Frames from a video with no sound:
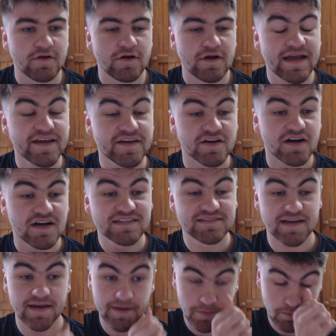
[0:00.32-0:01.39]
Hey guys,
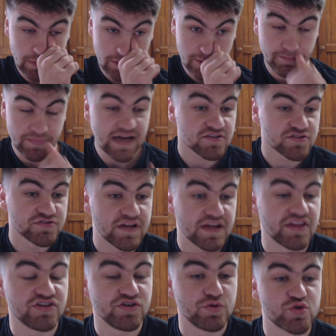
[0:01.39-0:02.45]
and welcome back to
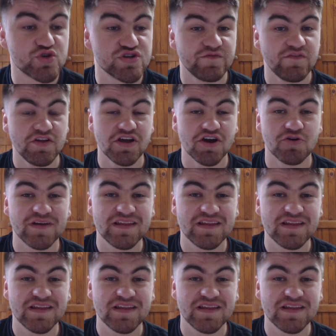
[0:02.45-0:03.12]
another YouTube video.